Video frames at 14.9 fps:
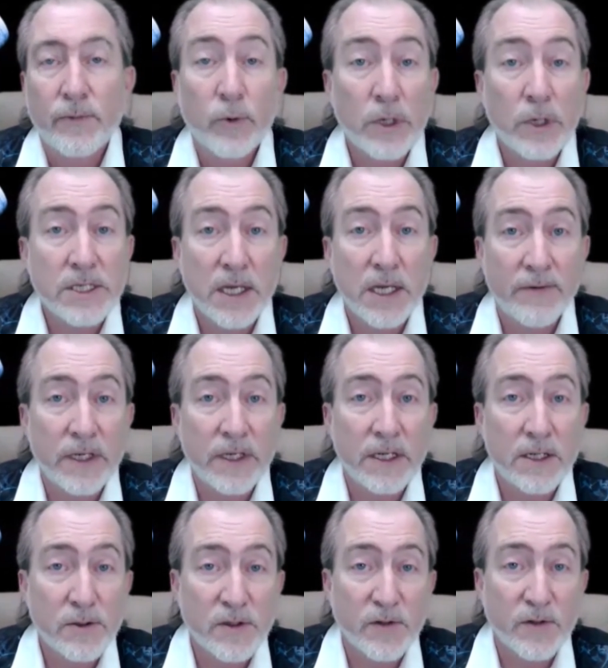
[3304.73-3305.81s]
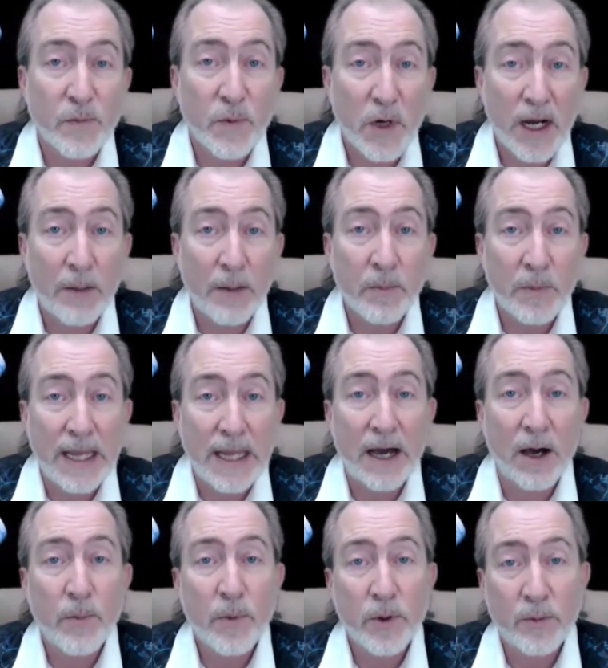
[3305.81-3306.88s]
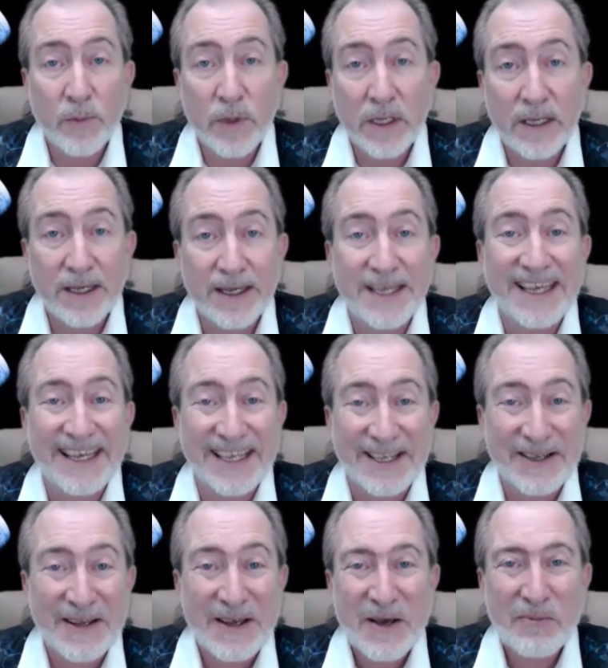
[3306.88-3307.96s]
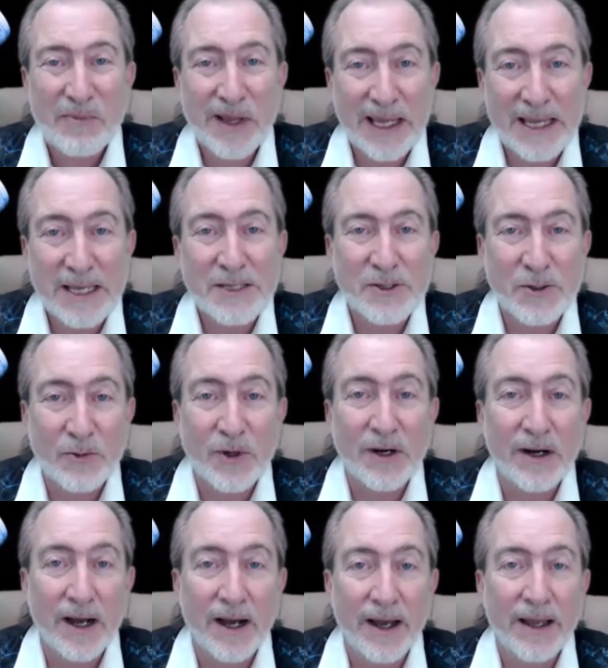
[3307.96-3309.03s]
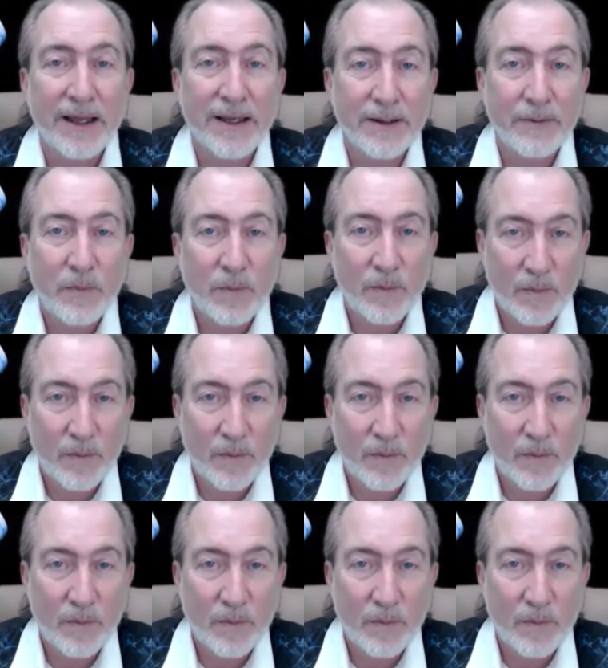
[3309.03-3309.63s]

47 years of prep now put me in place to where I could,